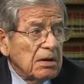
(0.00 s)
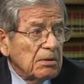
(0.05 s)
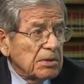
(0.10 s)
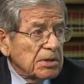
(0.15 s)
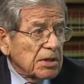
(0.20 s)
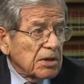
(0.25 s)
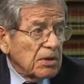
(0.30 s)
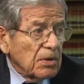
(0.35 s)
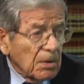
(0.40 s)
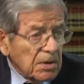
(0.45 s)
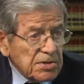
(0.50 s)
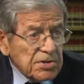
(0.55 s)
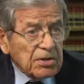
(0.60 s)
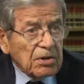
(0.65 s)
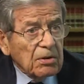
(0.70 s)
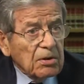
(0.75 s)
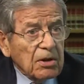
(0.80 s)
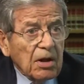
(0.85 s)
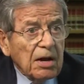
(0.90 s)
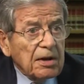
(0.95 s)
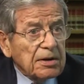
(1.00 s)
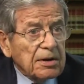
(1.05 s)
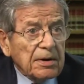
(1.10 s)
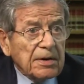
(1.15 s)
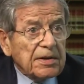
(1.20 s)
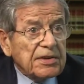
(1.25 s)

when the courts no longer